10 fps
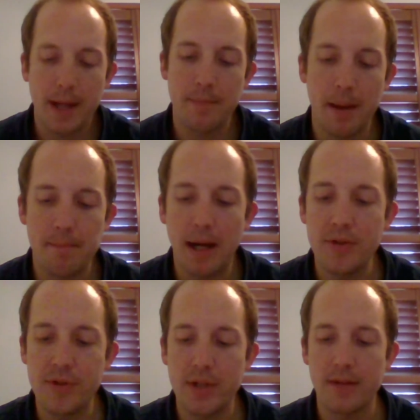a
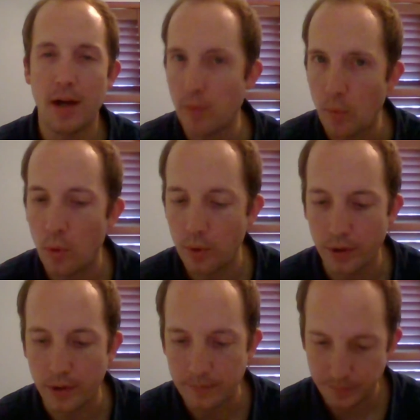mindset of a
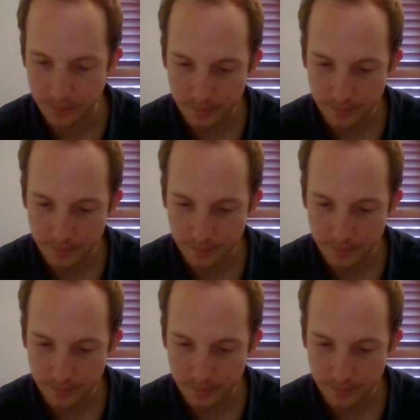warrior,